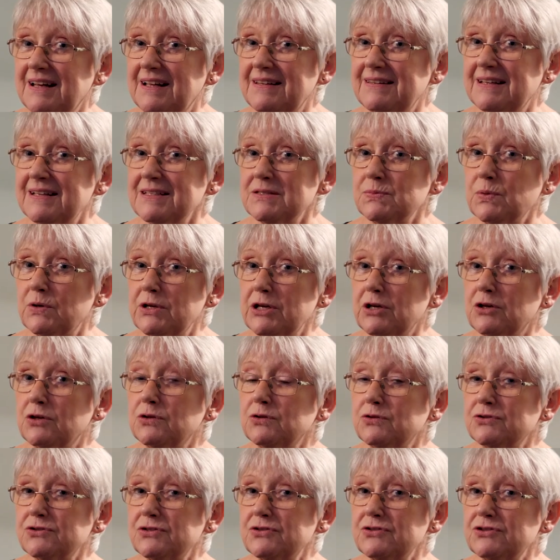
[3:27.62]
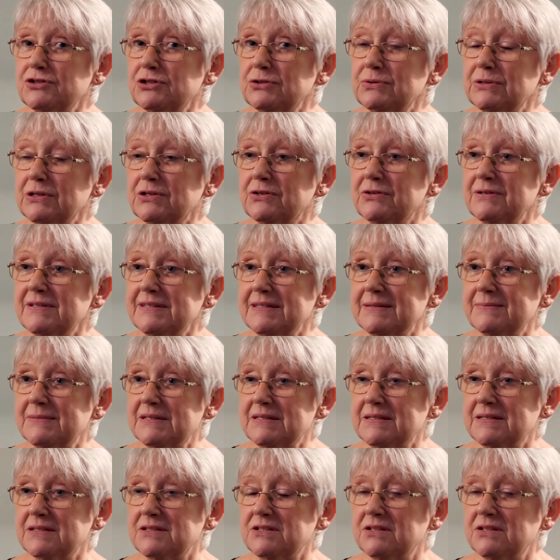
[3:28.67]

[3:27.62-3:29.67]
And that's what he calls us to at Christmas,